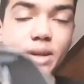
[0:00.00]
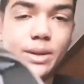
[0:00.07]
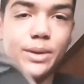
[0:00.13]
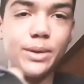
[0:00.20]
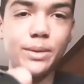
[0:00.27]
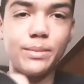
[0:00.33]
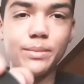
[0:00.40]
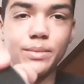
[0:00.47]

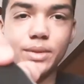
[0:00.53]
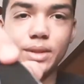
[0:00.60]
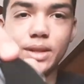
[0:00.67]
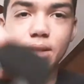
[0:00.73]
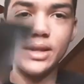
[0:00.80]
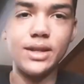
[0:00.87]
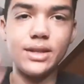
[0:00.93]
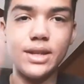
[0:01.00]
here.
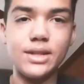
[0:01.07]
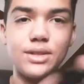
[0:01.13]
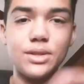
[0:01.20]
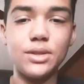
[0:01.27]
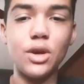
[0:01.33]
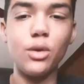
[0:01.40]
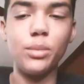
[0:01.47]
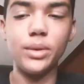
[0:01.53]
It, it's
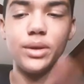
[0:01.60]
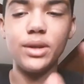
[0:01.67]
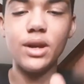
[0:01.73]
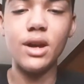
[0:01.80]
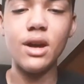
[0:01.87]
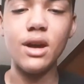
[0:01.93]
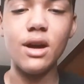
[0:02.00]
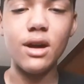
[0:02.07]
just open.
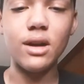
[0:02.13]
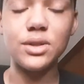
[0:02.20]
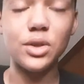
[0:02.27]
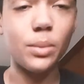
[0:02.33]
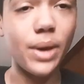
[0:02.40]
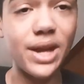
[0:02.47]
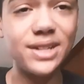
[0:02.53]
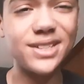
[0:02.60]
Uh, so
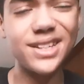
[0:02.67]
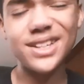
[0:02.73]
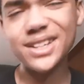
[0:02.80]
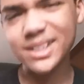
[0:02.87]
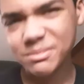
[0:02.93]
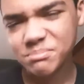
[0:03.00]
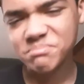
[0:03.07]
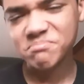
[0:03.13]

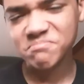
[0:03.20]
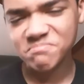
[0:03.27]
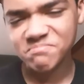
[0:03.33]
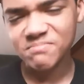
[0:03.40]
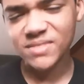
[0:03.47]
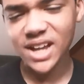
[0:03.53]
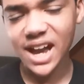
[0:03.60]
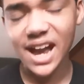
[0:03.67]
painting,
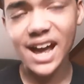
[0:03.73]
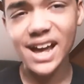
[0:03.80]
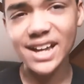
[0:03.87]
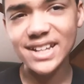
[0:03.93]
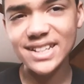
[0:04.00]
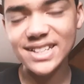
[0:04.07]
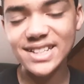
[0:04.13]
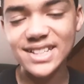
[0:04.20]
I'd